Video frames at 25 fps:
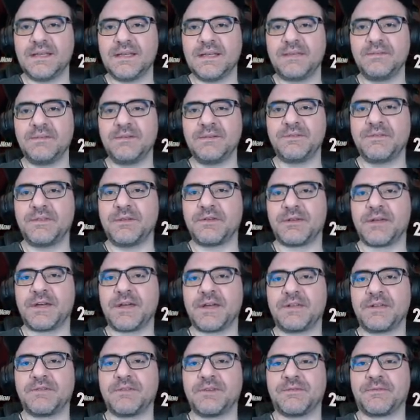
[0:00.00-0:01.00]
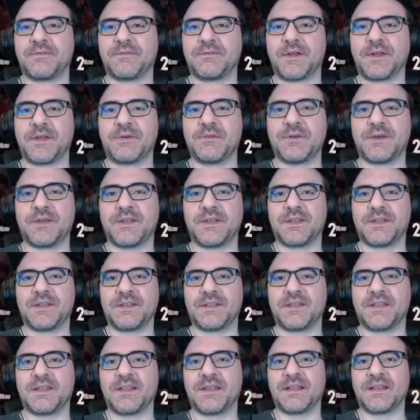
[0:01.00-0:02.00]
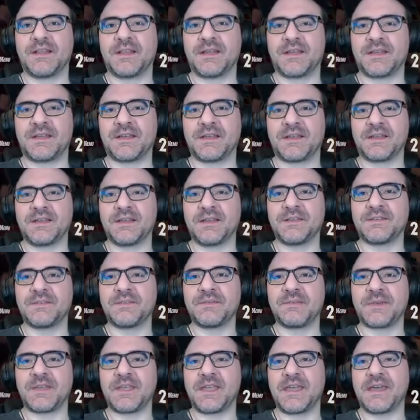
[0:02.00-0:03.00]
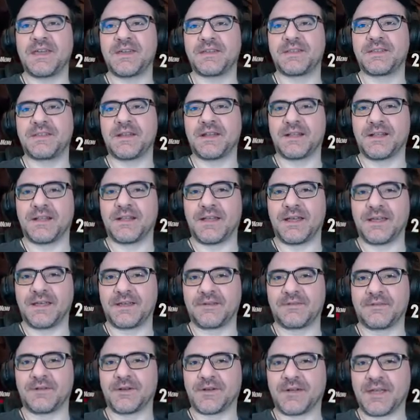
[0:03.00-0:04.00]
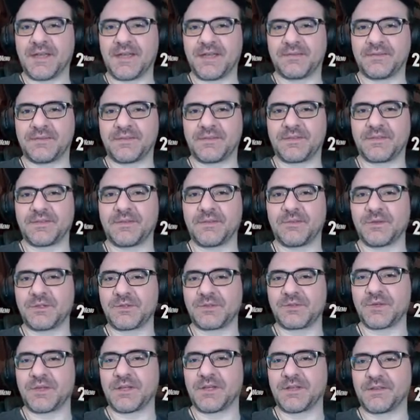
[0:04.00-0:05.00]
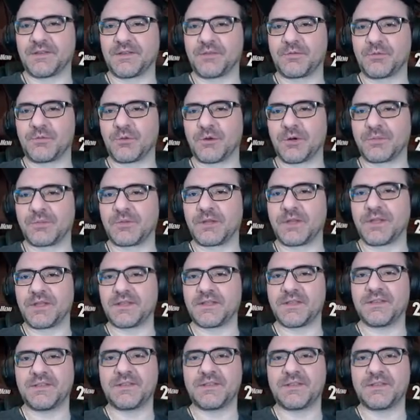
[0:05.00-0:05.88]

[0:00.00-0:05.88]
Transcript: Even if they were kind of infrequent, it's a mechanic that I like for games in which we get swarmed like